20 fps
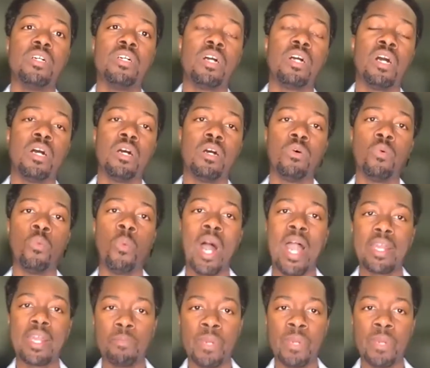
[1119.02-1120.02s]
Uh,
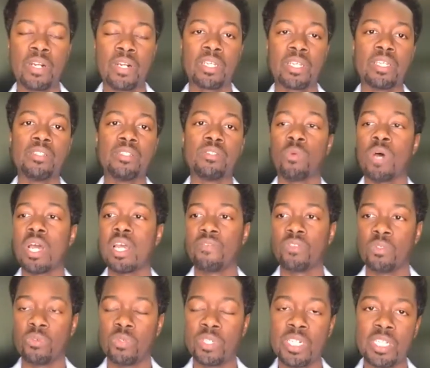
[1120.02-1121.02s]
white Americans, white
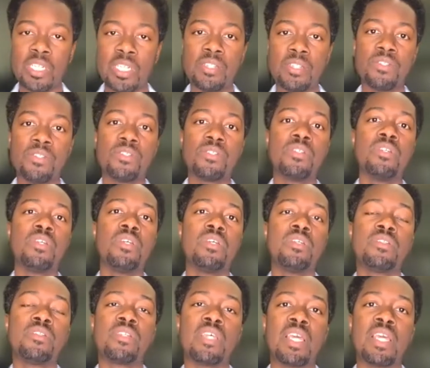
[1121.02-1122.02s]
Floridians
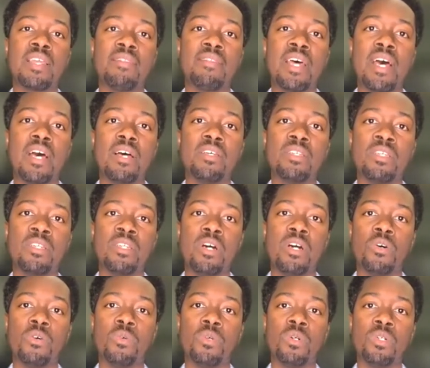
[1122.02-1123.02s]
saying that, you know,
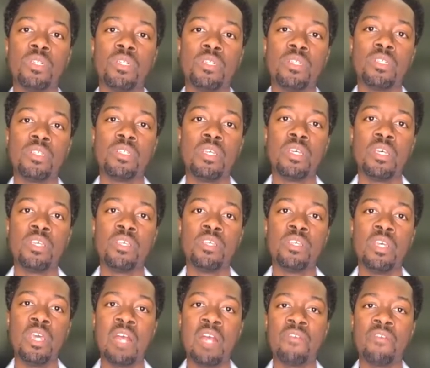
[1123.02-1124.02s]

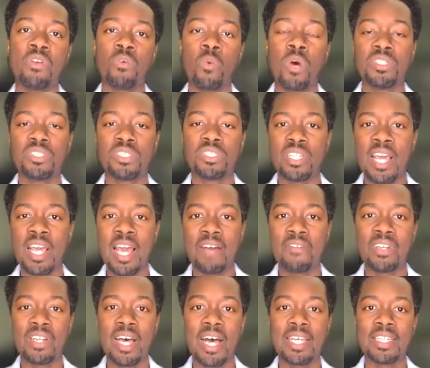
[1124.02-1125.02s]
everyone should have an
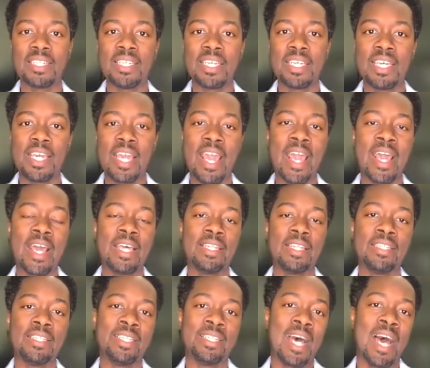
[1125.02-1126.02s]
I D, and
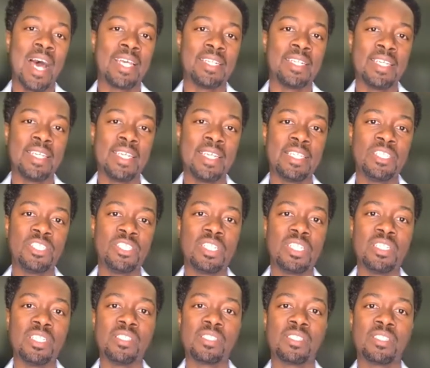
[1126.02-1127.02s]
an I D
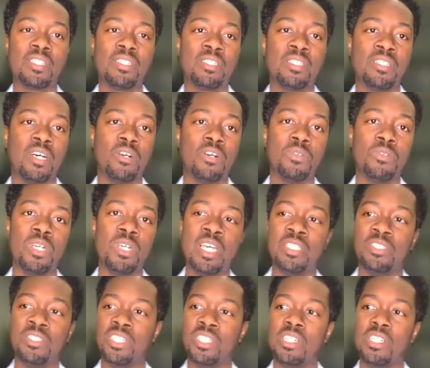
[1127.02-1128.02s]
shouldn't, you know, it
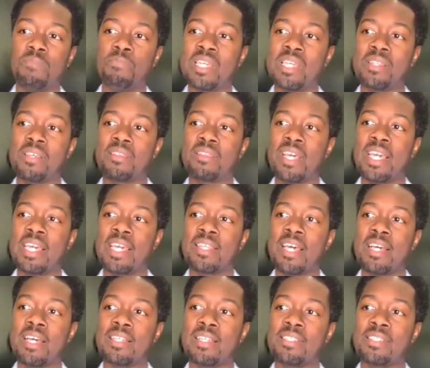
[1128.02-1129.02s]
shouldn't be the thing
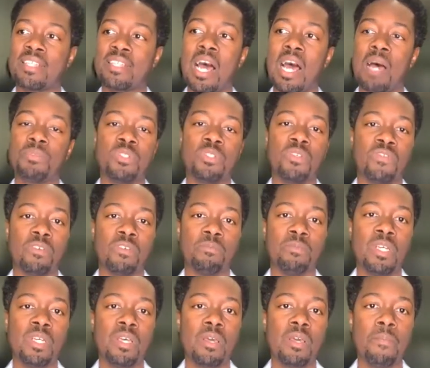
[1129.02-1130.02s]
that stops you from
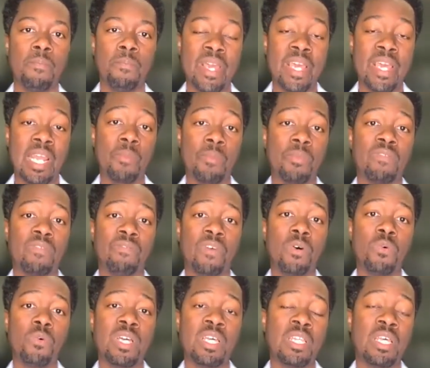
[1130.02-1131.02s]
being able to
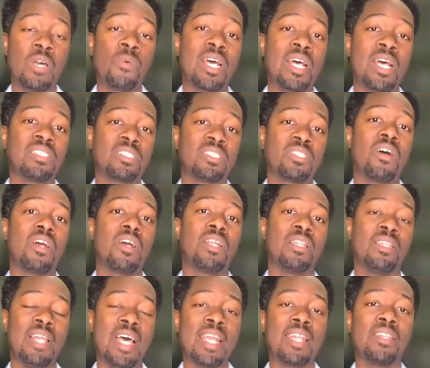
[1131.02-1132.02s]
vote. And then when I start
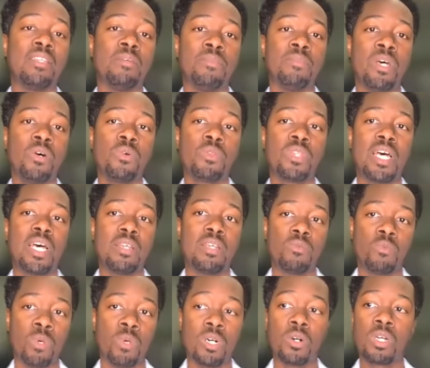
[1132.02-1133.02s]
letting them know that,
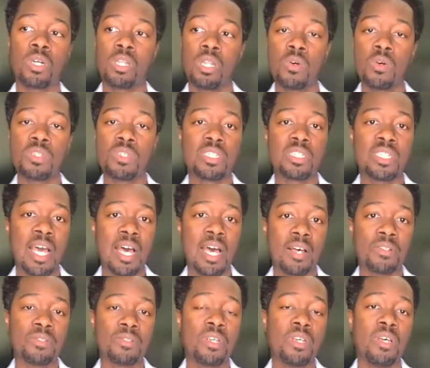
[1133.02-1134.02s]
well, closing
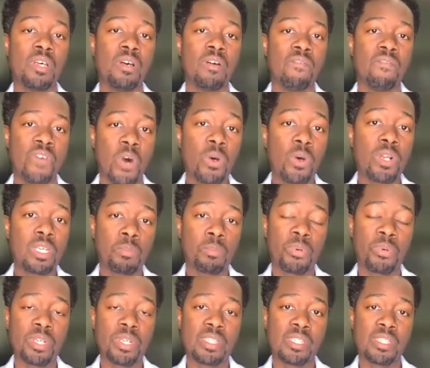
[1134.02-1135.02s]
down voting
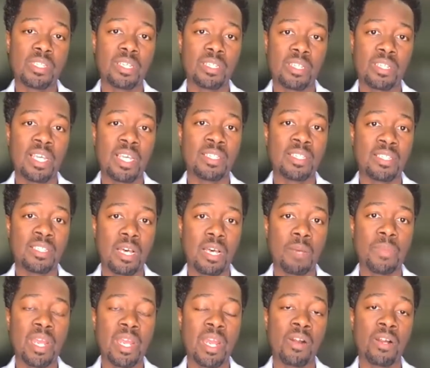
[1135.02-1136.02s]
precincts in some
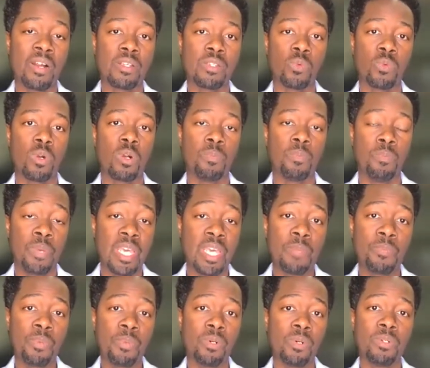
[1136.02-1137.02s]
areas where
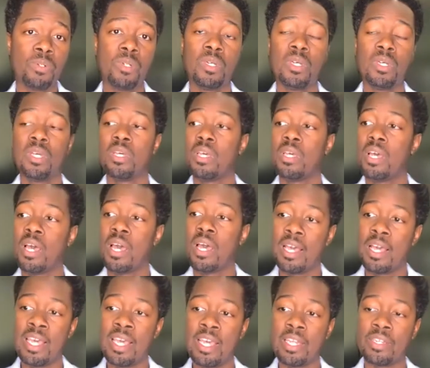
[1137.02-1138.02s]
people
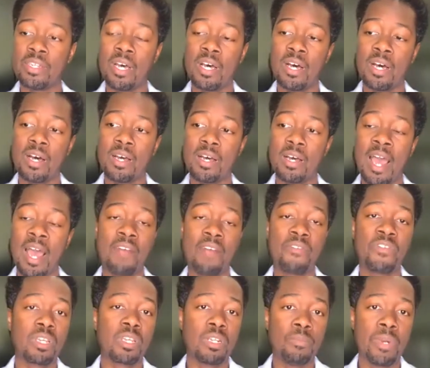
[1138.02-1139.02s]
in uh,
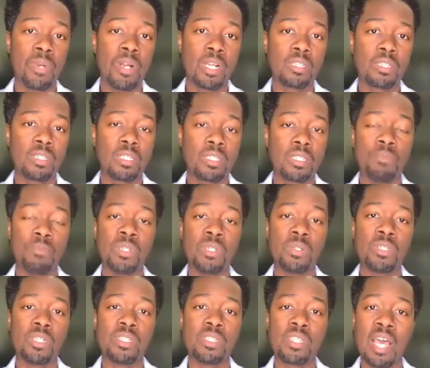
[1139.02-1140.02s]
African American
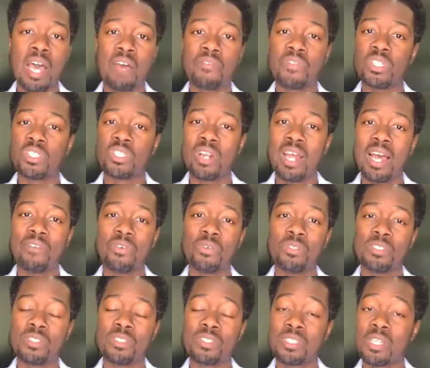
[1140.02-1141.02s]
communities have to travel
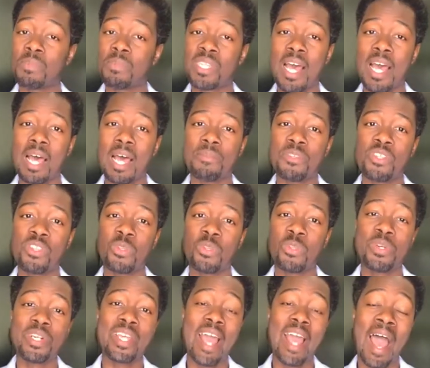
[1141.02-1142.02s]
sometimes
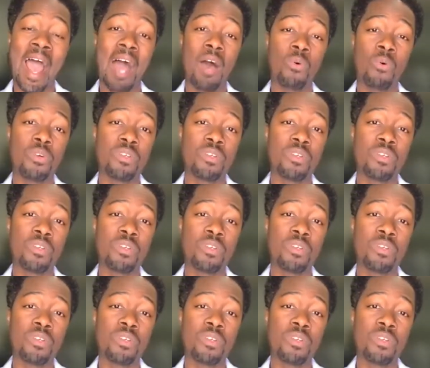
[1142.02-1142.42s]
three hours